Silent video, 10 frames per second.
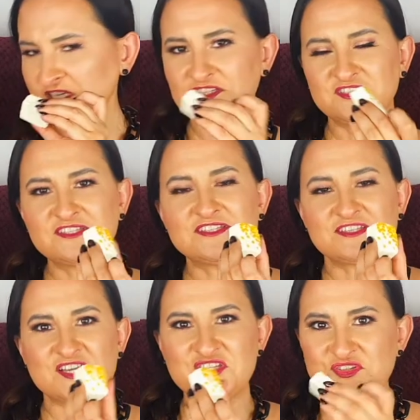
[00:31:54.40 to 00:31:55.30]
This is
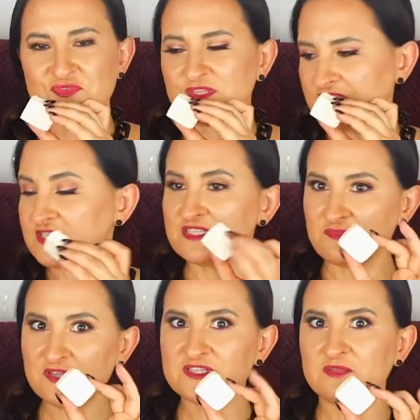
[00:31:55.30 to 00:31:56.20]
actually really, this
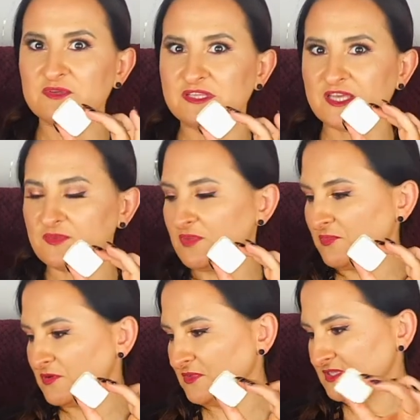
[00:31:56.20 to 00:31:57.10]
smells a little bit like
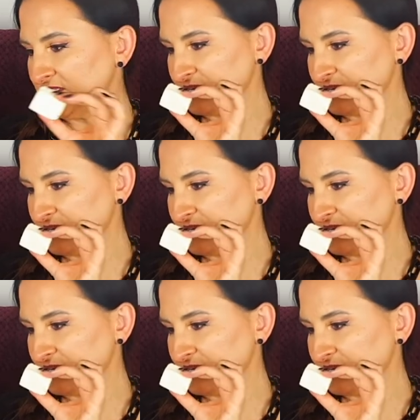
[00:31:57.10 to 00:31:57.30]
peppermint.